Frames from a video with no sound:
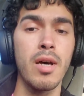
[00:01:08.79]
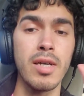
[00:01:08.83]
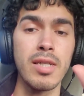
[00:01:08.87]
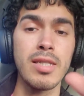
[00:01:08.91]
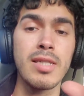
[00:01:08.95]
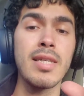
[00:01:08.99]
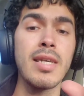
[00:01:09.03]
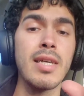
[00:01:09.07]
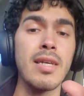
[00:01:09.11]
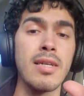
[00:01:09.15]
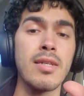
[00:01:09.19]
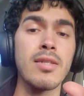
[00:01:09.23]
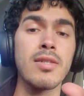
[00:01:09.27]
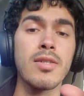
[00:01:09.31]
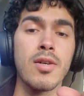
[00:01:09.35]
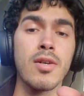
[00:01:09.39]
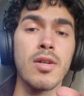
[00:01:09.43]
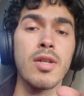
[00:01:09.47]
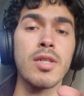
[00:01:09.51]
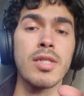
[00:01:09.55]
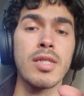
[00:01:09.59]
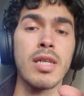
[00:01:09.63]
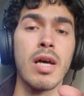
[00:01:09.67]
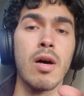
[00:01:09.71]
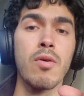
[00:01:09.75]
a D is going
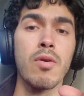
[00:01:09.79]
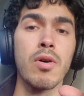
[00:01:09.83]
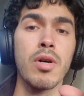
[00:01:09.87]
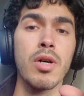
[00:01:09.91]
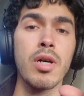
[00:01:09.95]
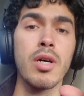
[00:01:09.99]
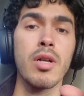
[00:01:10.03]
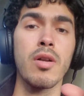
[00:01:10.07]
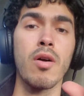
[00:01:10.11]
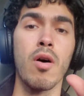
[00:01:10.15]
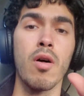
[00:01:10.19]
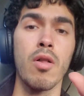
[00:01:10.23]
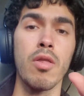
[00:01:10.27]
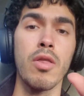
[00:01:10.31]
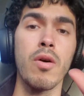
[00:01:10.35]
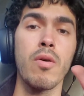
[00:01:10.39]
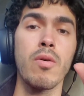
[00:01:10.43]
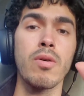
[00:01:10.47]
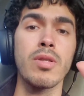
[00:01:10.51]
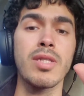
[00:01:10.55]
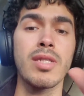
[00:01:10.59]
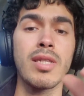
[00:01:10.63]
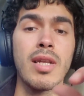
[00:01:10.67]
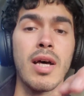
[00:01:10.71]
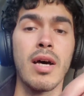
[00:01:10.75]
to sound good, although
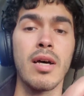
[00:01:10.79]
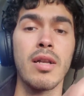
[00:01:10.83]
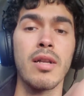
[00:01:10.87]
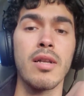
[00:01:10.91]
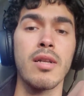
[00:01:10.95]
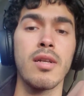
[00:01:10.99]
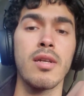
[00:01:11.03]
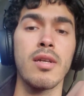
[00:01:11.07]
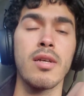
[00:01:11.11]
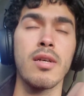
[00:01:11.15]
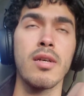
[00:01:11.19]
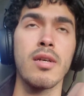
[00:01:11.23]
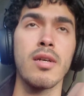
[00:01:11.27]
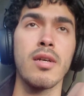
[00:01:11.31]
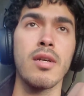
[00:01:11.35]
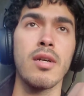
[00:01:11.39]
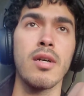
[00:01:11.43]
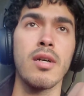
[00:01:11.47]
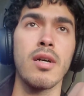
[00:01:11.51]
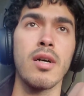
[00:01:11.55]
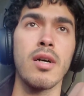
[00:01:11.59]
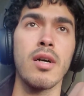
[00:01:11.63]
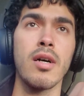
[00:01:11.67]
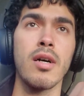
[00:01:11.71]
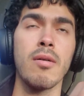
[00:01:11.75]
it's not
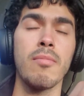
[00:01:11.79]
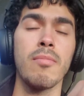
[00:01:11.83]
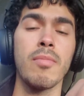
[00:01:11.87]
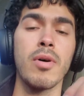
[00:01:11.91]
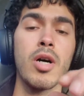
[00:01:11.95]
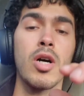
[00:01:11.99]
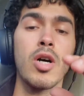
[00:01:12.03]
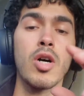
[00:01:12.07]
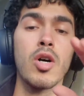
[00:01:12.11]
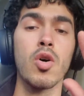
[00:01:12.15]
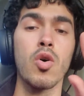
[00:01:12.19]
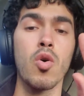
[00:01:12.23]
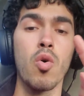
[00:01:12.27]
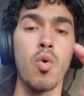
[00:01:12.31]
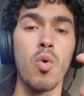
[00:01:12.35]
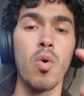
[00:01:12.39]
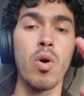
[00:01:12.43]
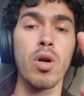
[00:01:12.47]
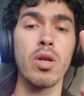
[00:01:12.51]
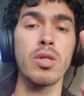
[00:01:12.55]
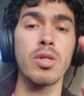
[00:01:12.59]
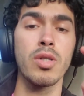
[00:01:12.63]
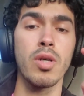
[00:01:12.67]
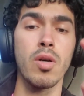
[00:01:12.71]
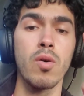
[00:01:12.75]
a
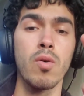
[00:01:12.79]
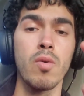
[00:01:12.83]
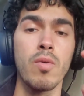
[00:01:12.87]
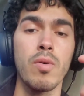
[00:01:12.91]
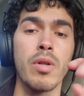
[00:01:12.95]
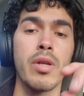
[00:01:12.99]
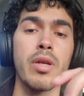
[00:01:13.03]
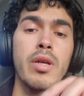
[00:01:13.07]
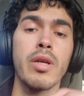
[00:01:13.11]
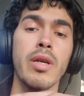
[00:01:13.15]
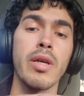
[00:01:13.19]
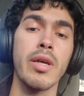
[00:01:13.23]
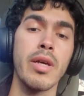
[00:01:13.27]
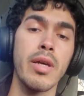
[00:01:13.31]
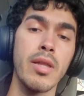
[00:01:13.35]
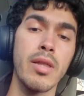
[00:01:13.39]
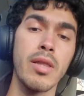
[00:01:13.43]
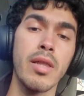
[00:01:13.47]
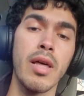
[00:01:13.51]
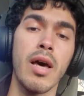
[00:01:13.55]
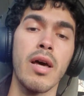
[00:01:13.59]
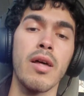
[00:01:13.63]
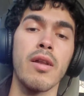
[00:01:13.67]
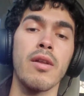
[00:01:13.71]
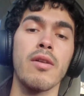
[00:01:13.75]
chord tone in
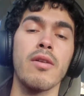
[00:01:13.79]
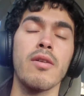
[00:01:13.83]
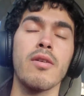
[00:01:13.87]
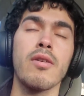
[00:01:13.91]
that